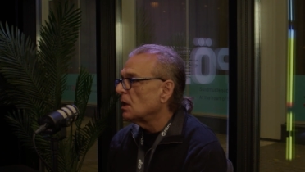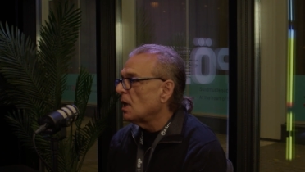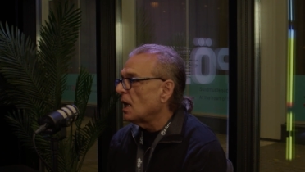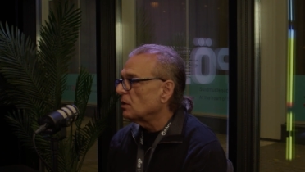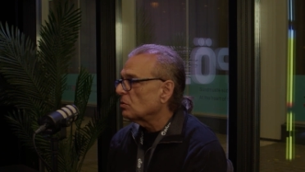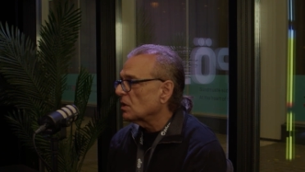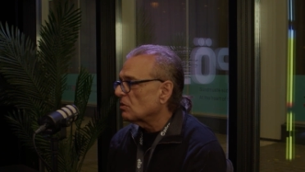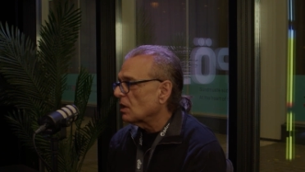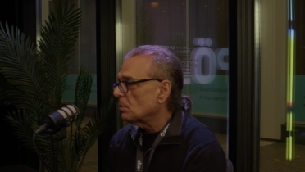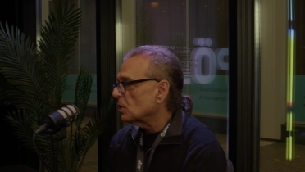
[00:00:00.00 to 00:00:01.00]
and to the
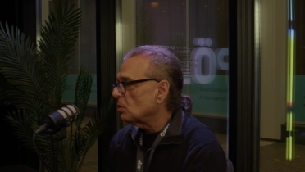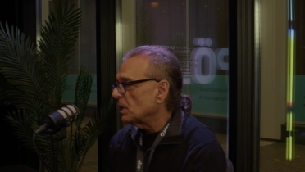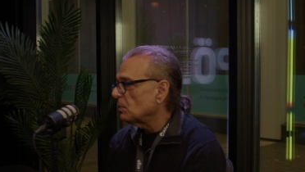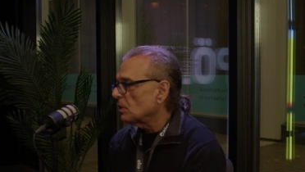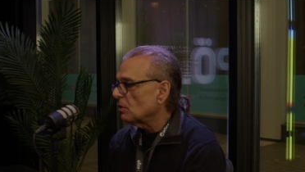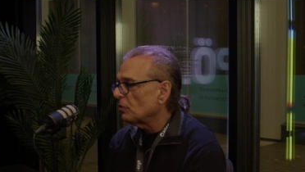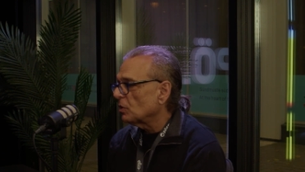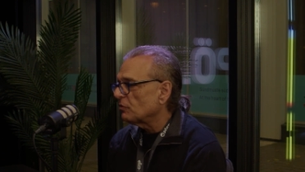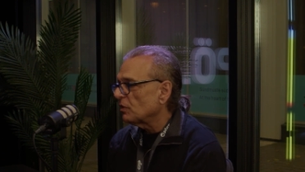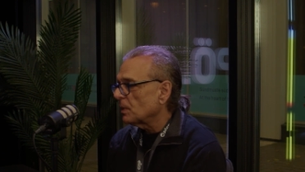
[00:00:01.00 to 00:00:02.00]
incredible commitment of all
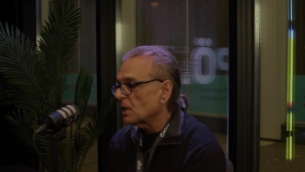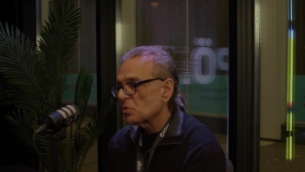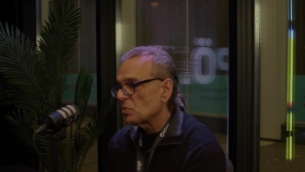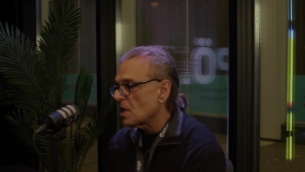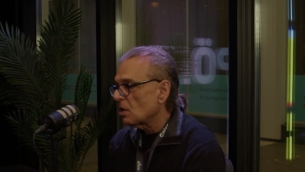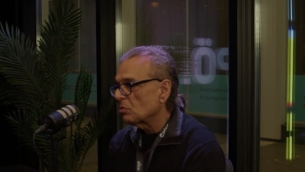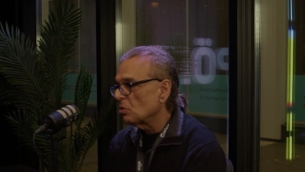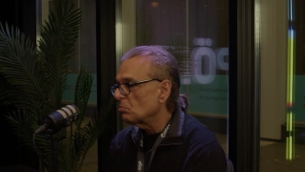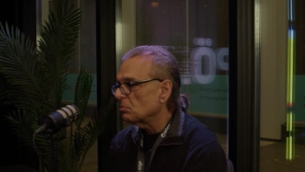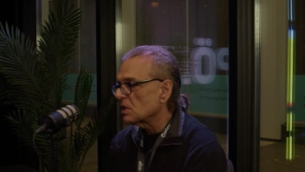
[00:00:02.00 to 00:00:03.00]
the filmmakers, without
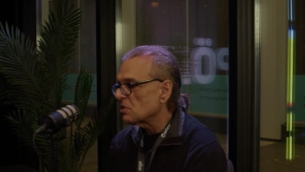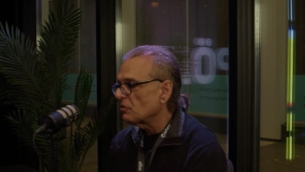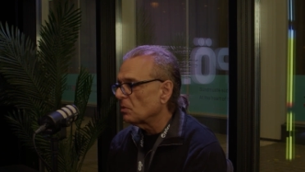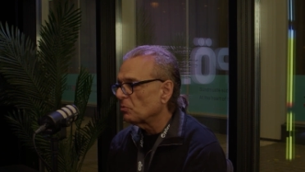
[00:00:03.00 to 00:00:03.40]
whom this film